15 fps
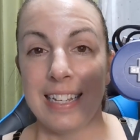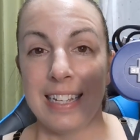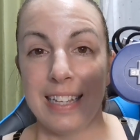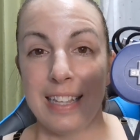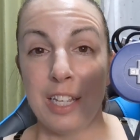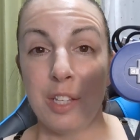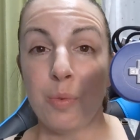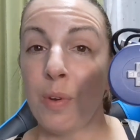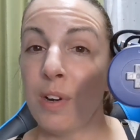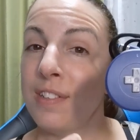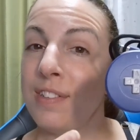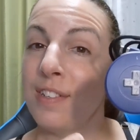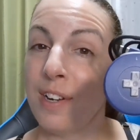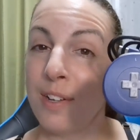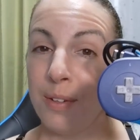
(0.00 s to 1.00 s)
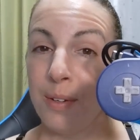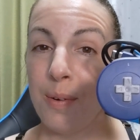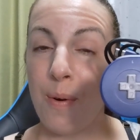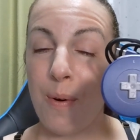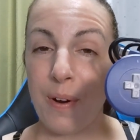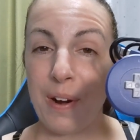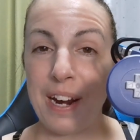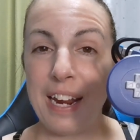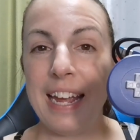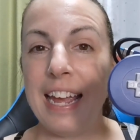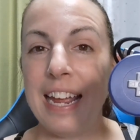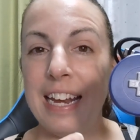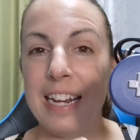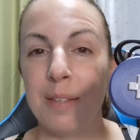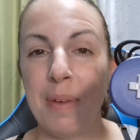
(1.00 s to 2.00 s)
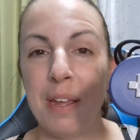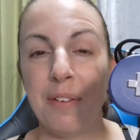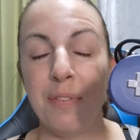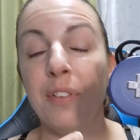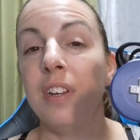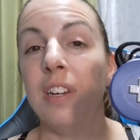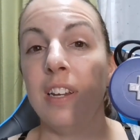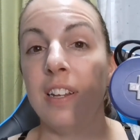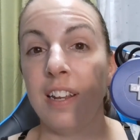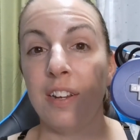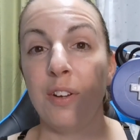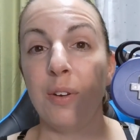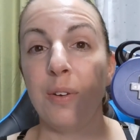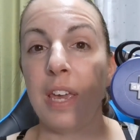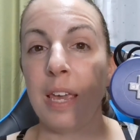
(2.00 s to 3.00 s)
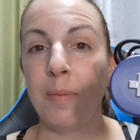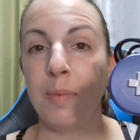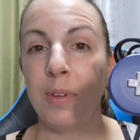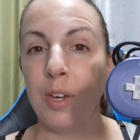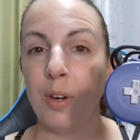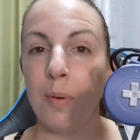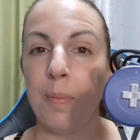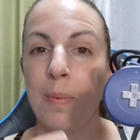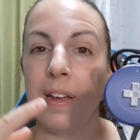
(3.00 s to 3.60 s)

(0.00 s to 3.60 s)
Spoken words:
This one is another Hori. It is made for the Nintendo GameCube,